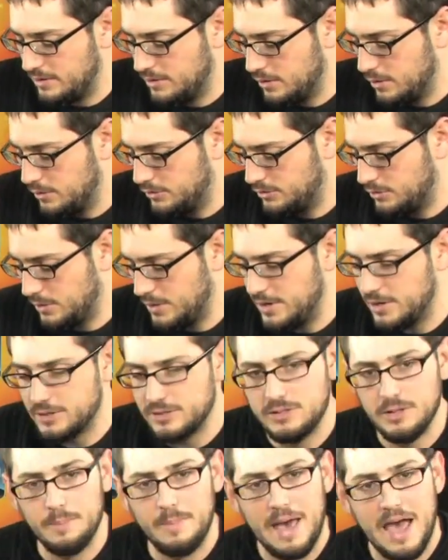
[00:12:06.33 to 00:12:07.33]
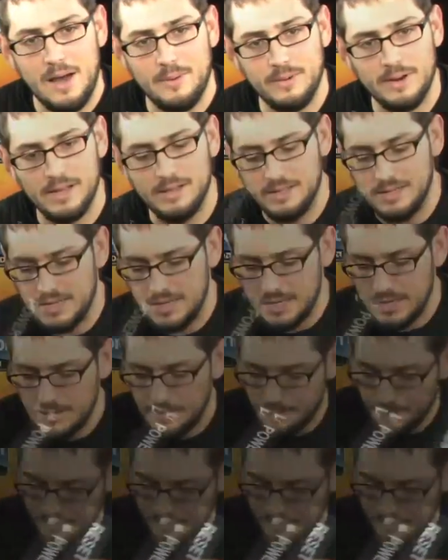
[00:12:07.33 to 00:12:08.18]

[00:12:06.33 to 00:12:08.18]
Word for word: So here's the power LED.